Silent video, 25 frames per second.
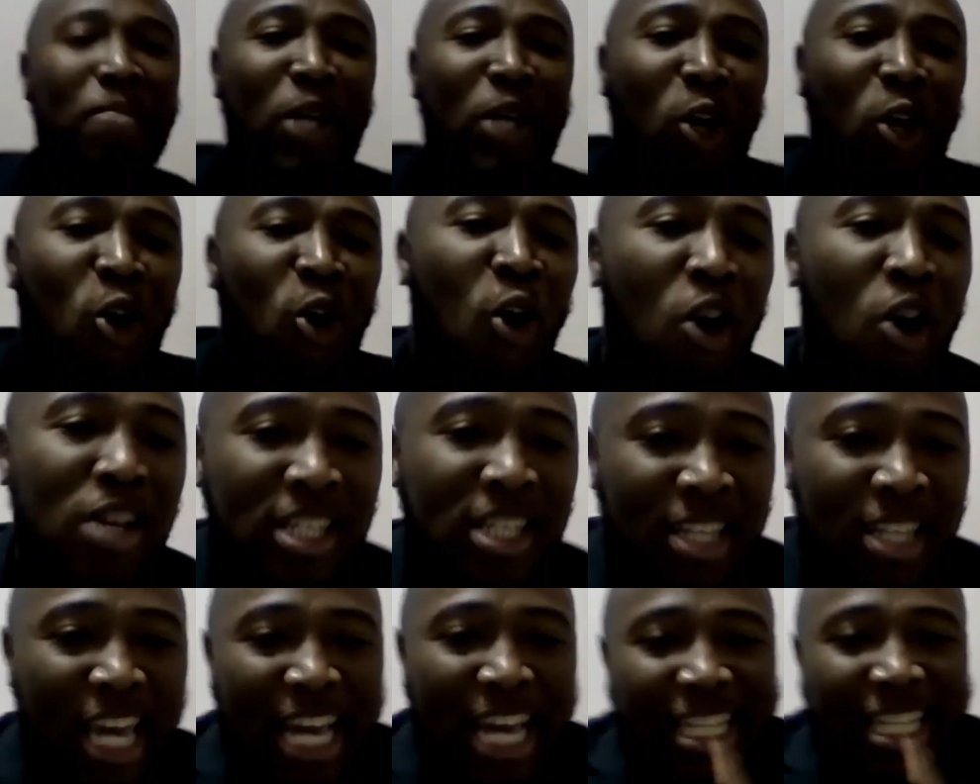
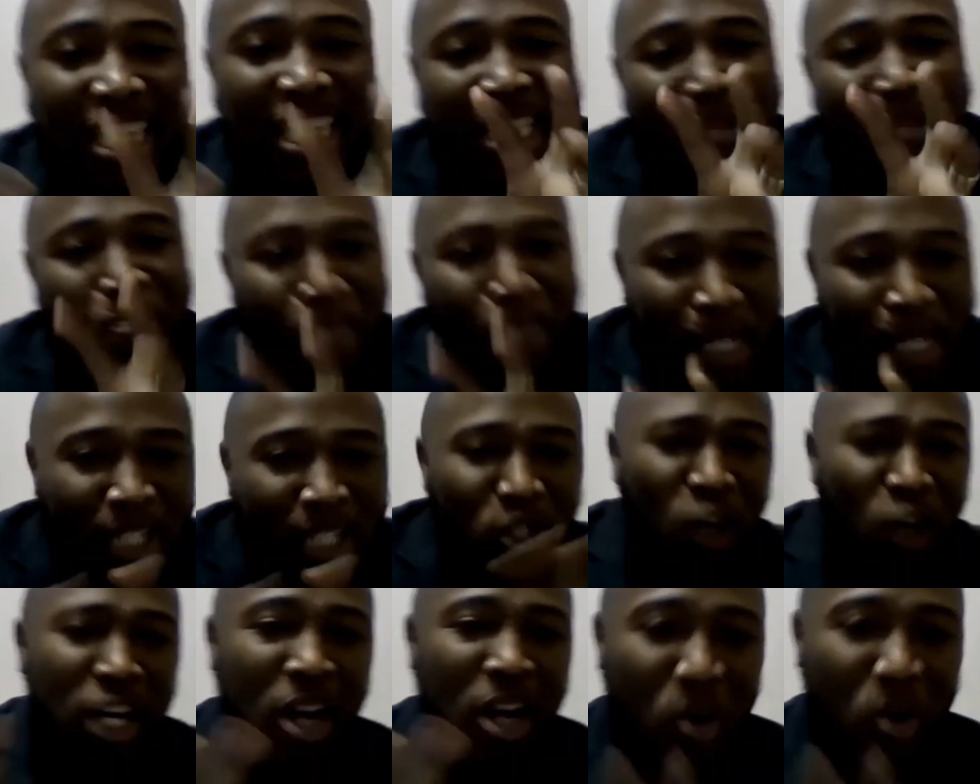because it is
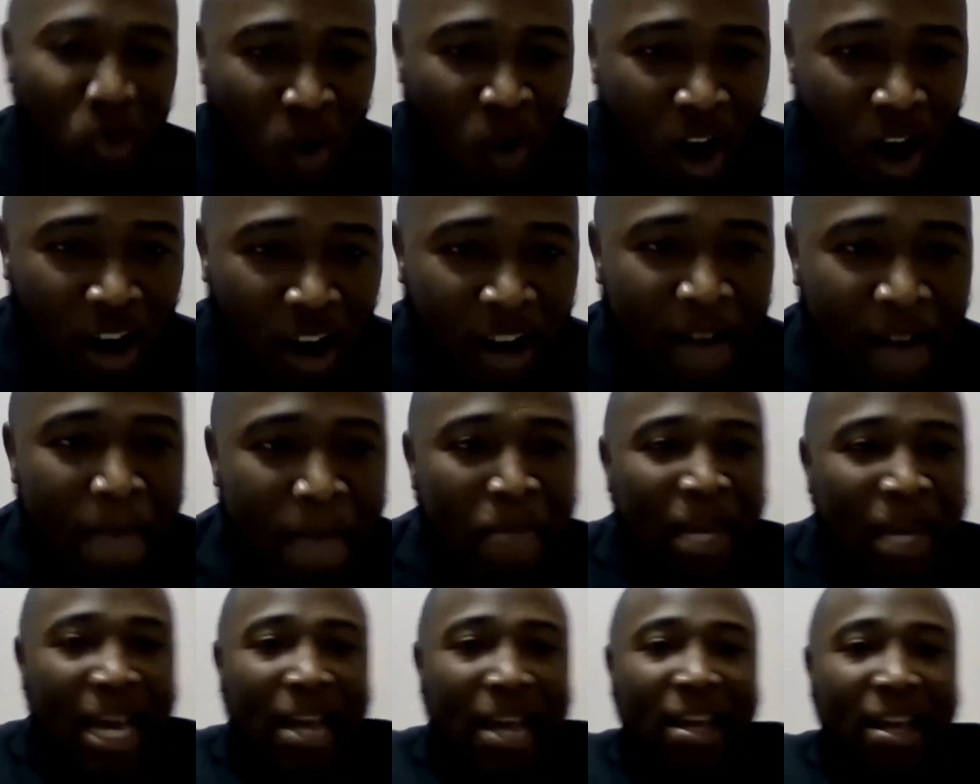built on a rock,
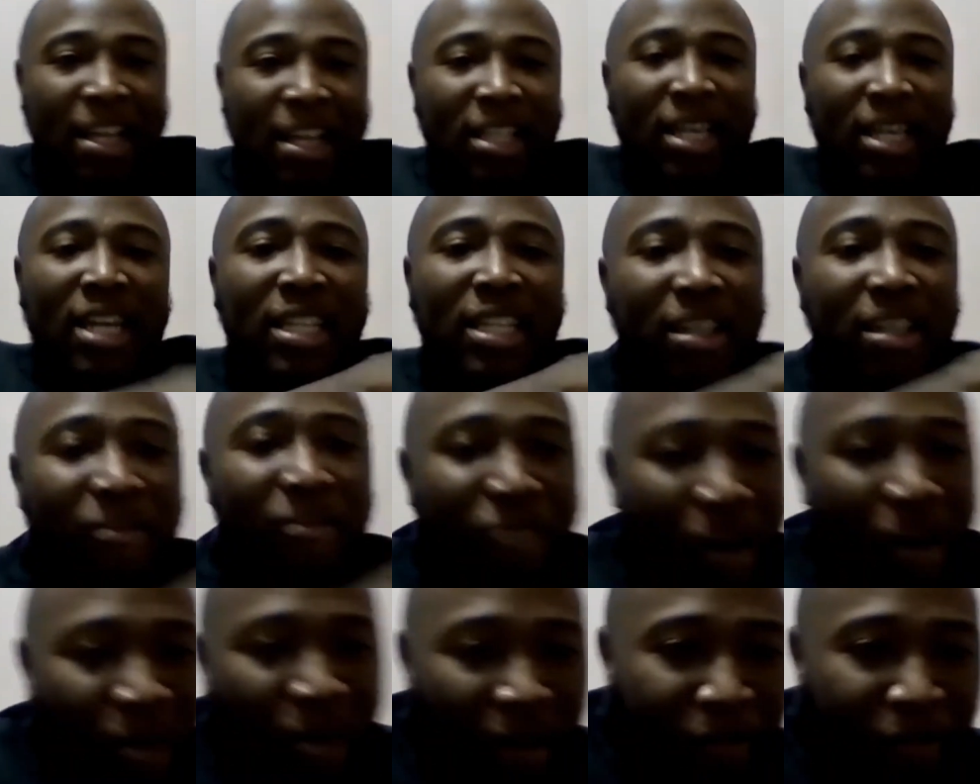it, it, the
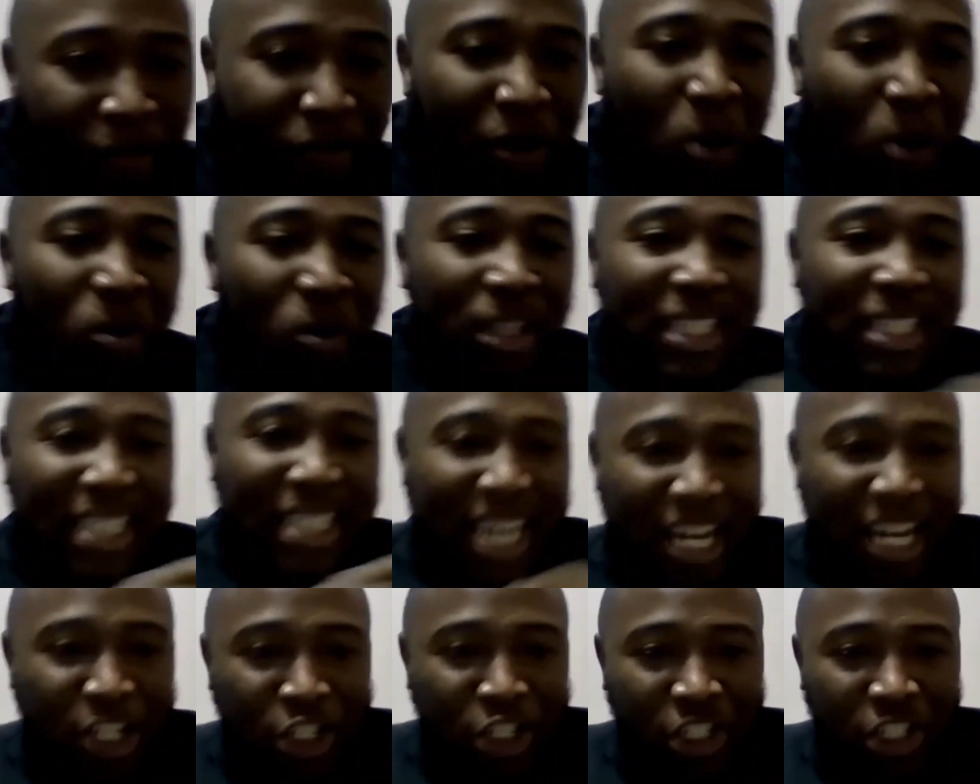very
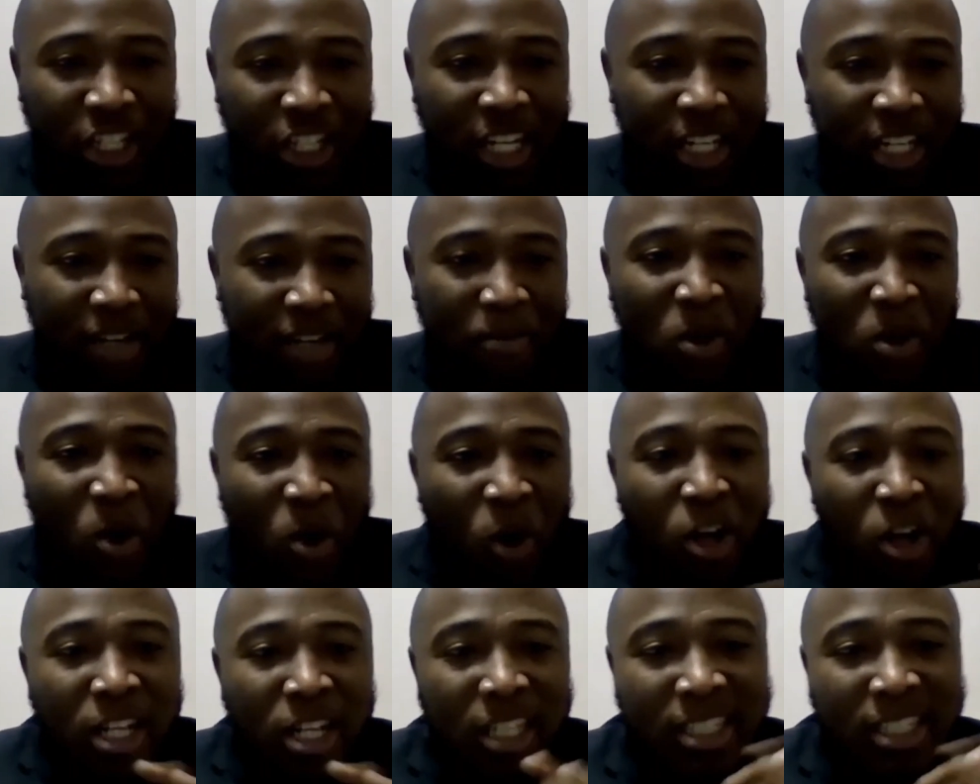foundation,
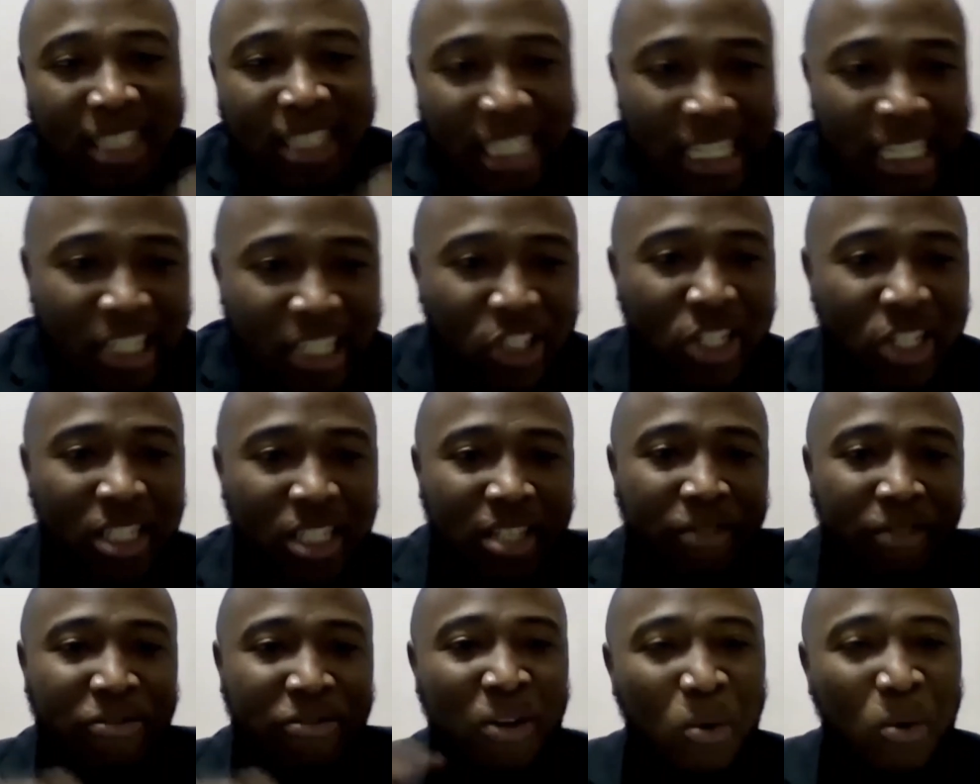all you see is
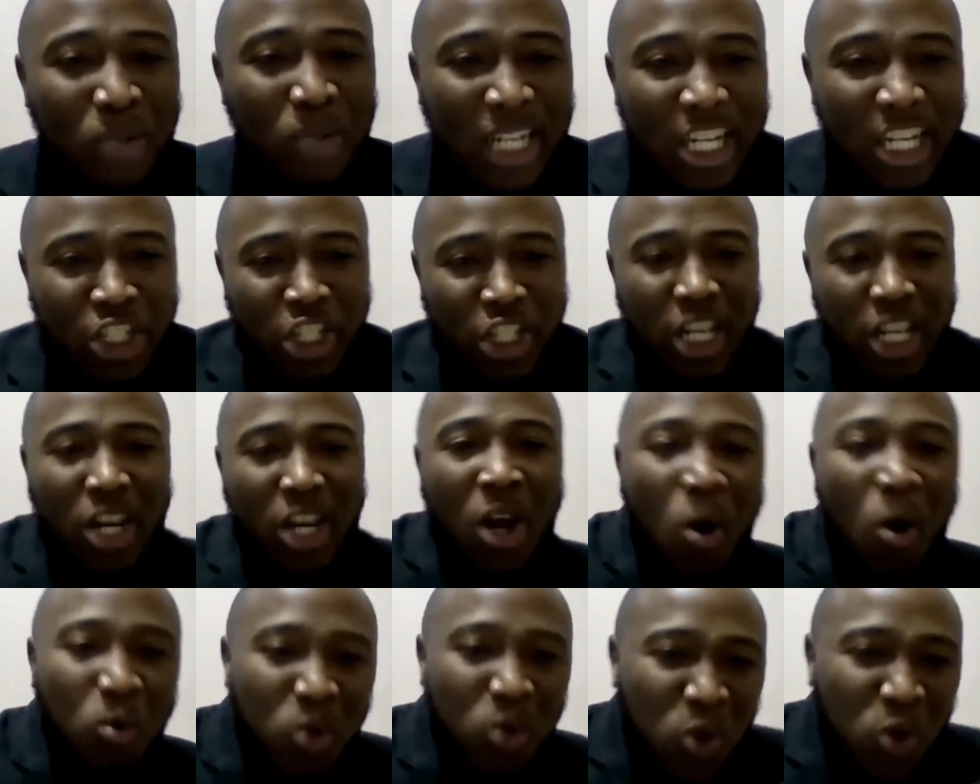just the foundation and
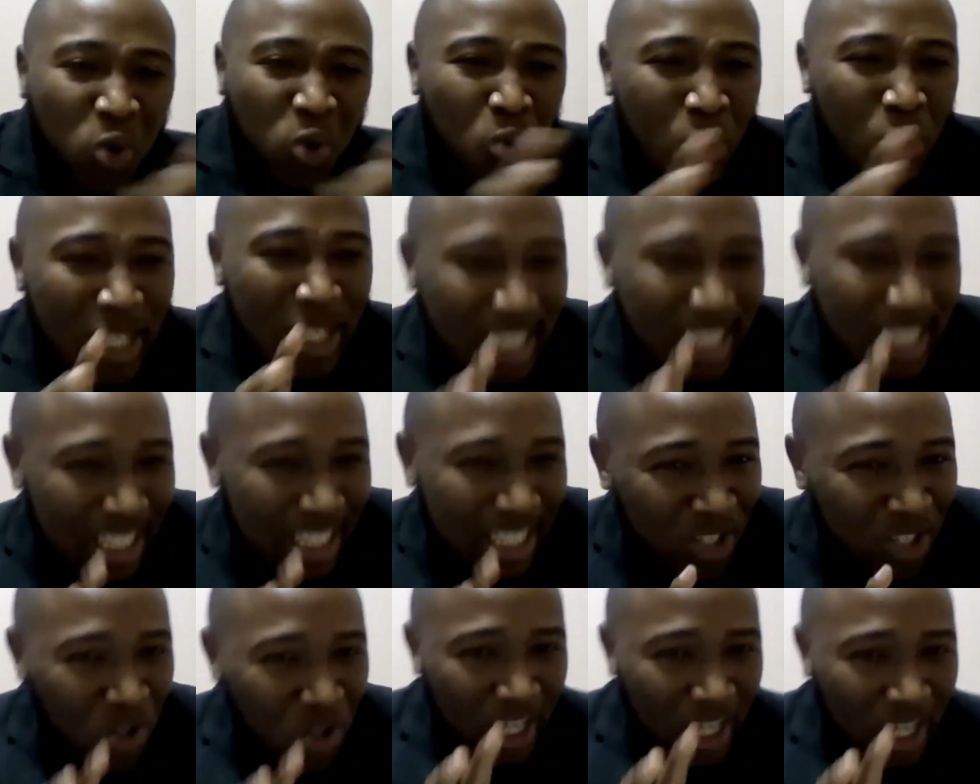how
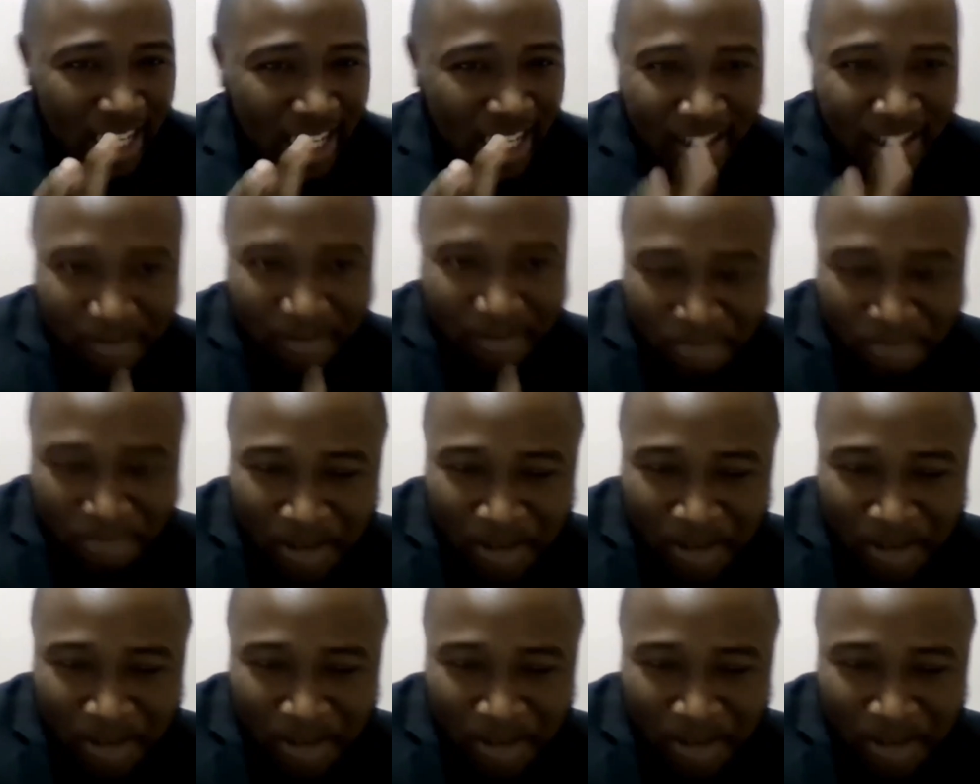twisted looking.